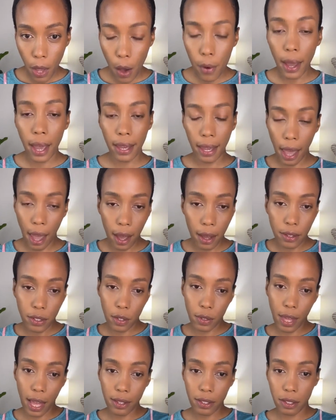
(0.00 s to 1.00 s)
Okay, yeah,
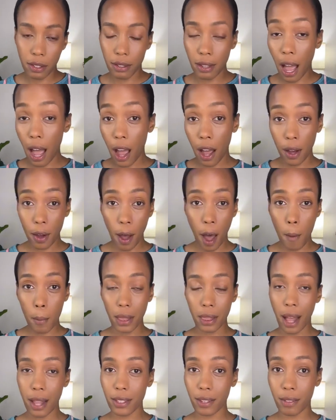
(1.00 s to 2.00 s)
so that's not
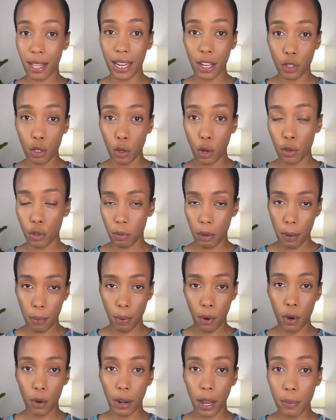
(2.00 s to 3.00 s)
uncommon. Lots of ladies who go through my
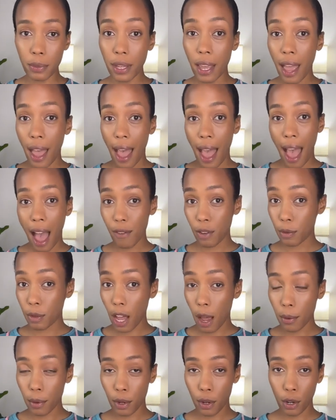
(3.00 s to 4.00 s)
programs have
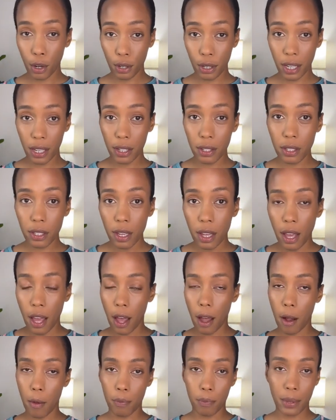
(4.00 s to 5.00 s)
abdominal hernias
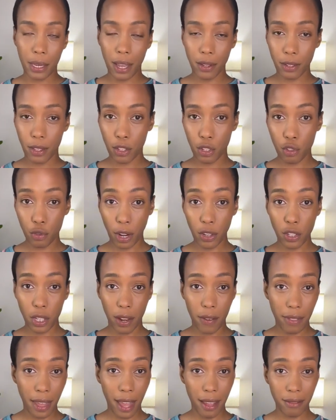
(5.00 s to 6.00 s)
because of the
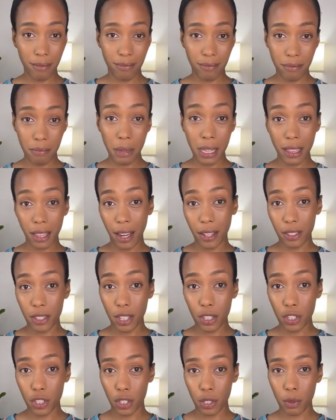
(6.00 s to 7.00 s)
stretching of that midline
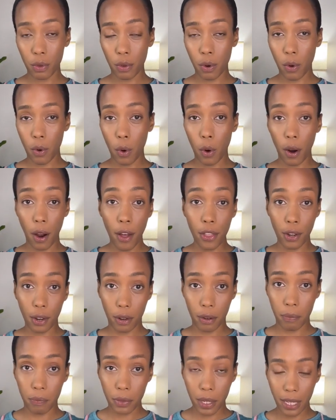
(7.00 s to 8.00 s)
tissue or
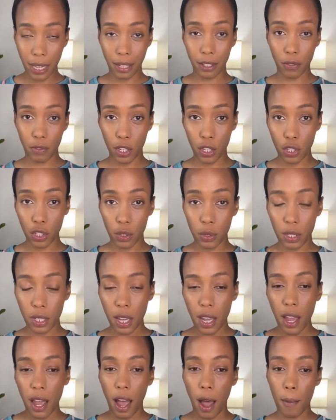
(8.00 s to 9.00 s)
other connective tissues.
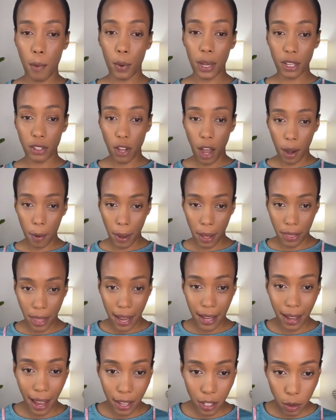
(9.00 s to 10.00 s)
And we can talk about
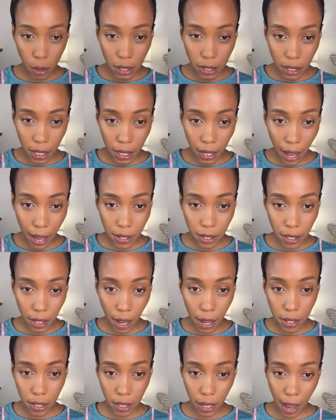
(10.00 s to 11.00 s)
that. Yes, so I see yes,
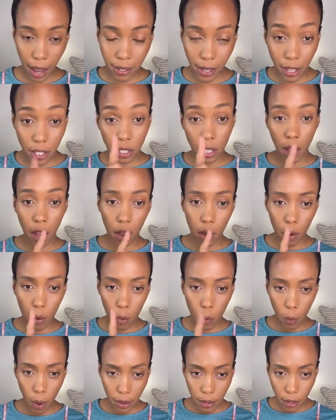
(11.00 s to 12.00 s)
yes, yes. I saw
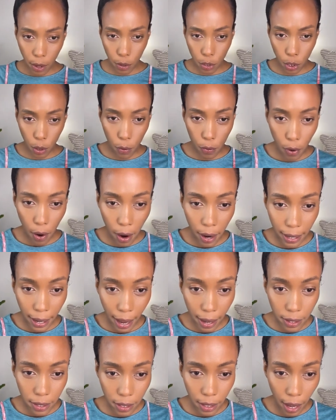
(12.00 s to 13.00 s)
1 no so far.
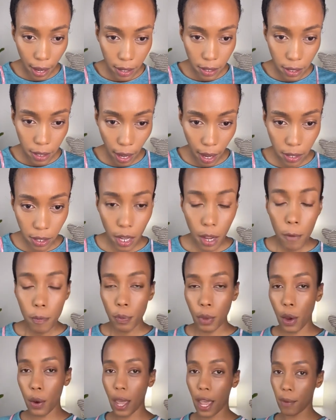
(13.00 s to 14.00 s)
Yes, yes,
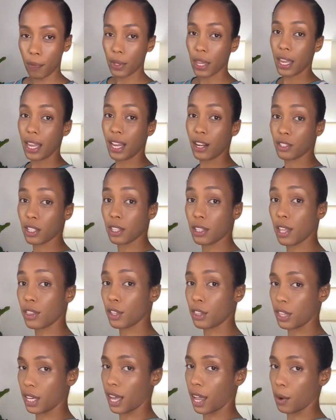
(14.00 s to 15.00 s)
yes. Okay, here's
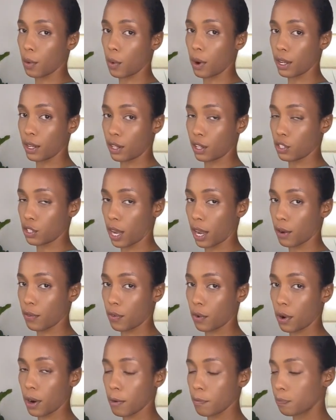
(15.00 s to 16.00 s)
another thing I want you to check
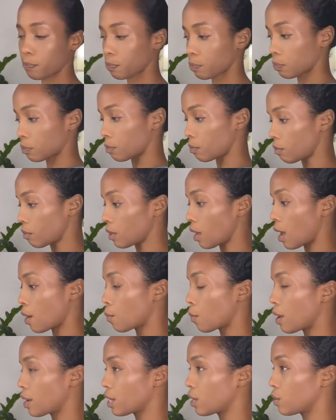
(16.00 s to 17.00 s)
for.
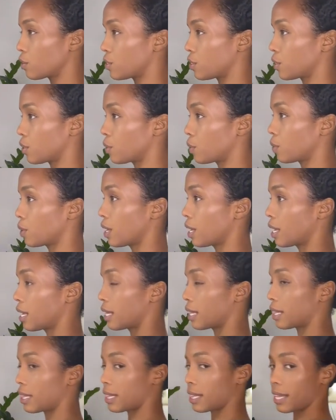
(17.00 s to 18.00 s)
I want you to
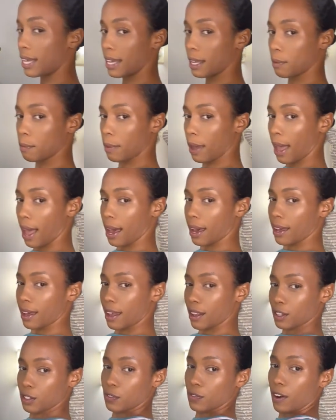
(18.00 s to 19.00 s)
lean back
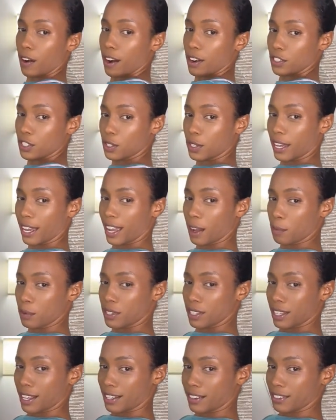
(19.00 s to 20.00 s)
as far as you can,
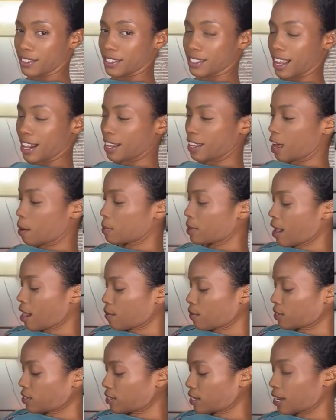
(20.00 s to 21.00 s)
pretend like you're just kind of coming out
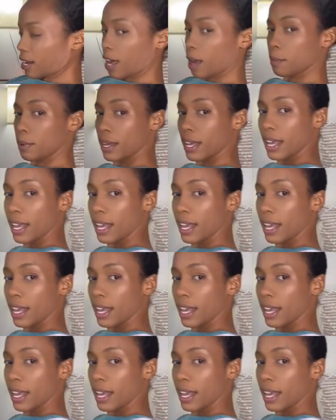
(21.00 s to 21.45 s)
of a sit-up.